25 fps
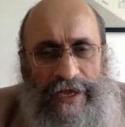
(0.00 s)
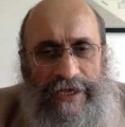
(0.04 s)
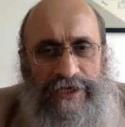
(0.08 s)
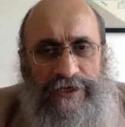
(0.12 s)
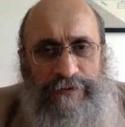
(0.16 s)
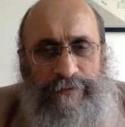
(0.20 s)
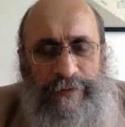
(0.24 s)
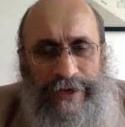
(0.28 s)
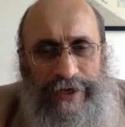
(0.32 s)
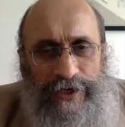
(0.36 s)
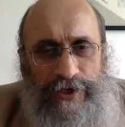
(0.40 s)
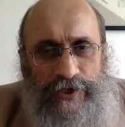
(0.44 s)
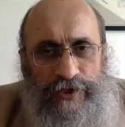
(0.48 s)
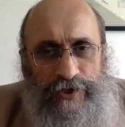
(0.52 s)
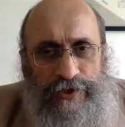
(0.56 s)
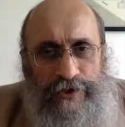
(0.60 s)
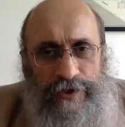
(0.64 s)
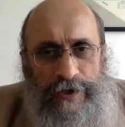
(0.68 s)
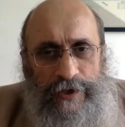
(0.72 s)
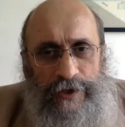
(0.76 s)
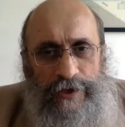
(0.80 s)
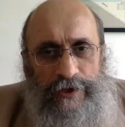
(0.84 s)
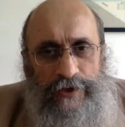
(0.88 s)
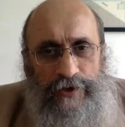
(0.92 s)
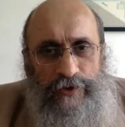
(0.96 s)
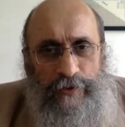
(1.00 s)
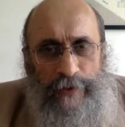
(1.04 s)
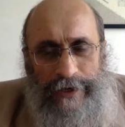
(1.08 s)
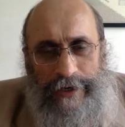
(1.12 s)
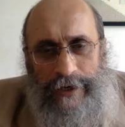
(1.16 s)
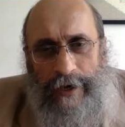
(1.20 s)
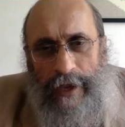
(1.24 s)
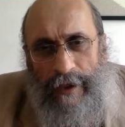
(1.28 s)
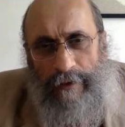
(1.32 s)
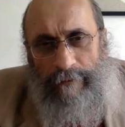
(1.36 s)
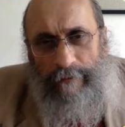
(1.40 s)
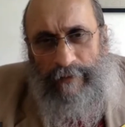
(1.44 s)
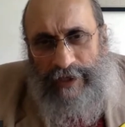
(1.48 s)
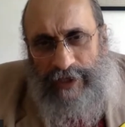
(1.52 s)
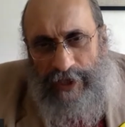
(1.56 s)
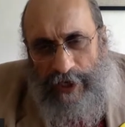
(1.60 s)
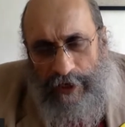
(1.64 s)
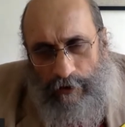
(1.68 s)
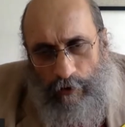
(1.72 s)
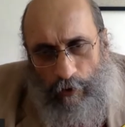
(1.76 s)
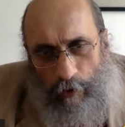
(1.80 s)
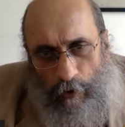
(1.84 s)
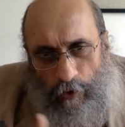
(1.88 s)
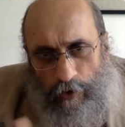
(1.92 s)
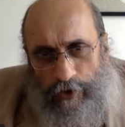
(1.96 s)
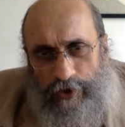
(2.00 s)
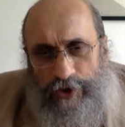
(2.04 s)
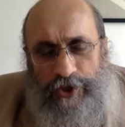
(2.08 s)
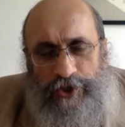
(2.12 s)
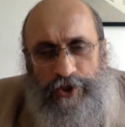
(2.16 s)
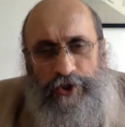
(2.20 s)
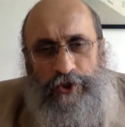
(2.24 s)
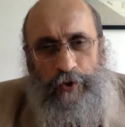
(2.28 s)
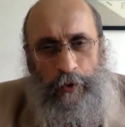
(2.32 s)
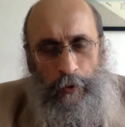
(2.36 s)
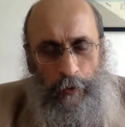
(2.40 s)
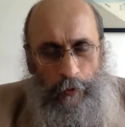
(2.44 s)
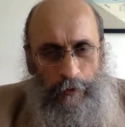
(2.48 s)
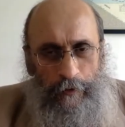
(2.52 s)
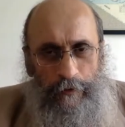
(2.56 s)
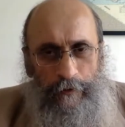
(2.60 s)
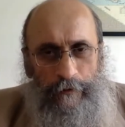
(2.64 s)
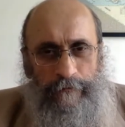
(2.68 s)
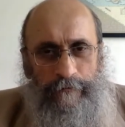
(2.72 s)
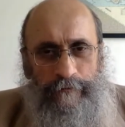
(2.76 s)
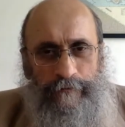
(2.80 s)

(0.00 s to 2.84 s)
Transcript: aspects to it, but there are also